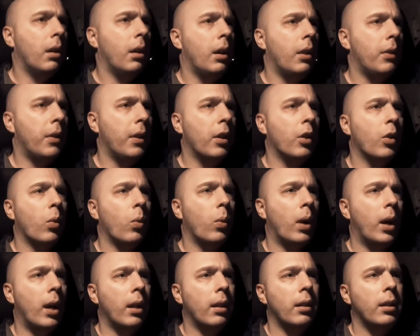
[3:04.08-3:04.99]
I think, are
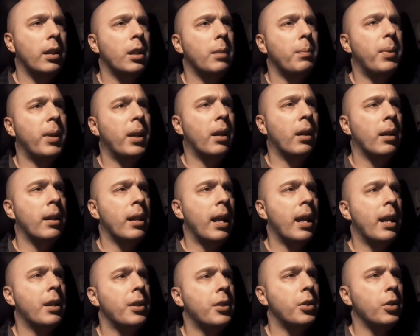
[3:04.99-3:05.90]
wildly dependent on
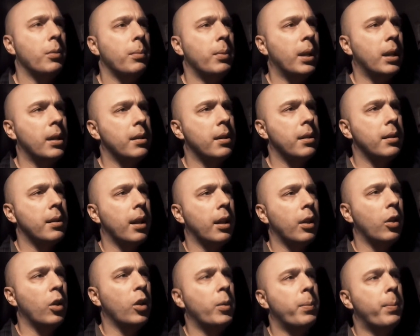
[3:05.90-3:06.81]
attitude, because as I
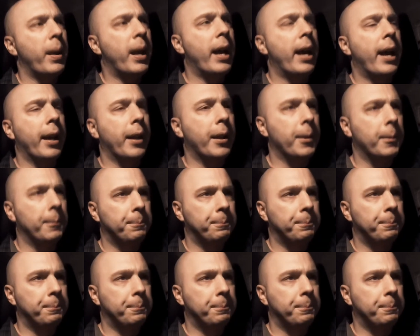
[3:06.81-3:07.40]
look back